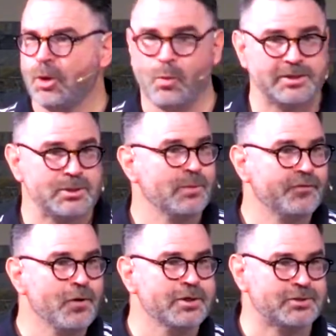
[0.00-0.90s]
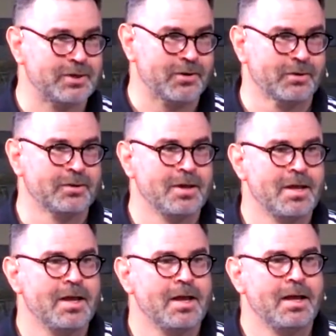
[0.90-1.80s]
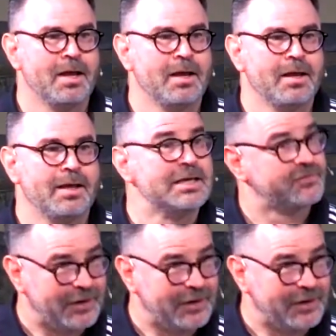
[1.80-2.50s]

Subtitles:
But what is he referring to here? His